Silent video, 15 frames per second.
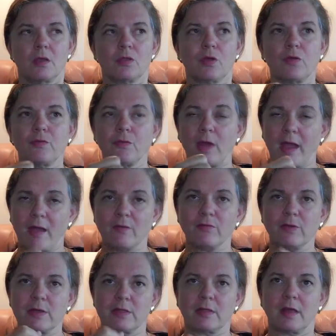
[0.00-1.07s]
So for
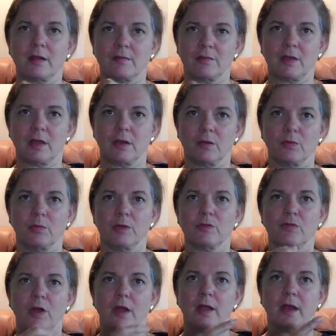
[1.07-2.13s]
every set of data, we
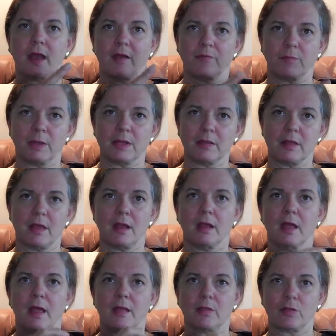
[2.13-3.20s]
try and have big
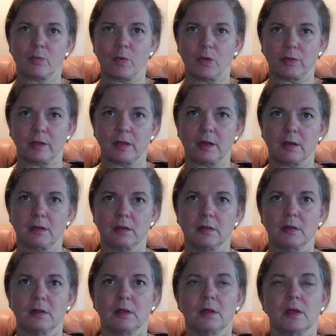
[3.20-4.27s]
data and small data.
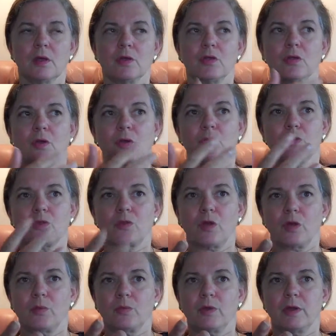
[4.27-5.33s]
So
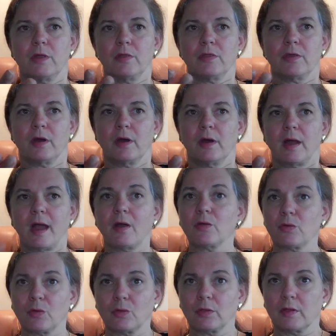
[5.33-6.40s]
start with
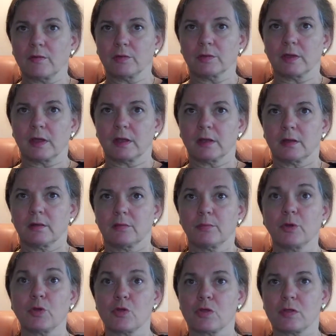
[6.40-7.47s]
household level data,
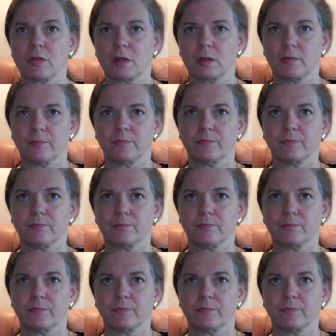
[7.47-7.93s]
purchasing.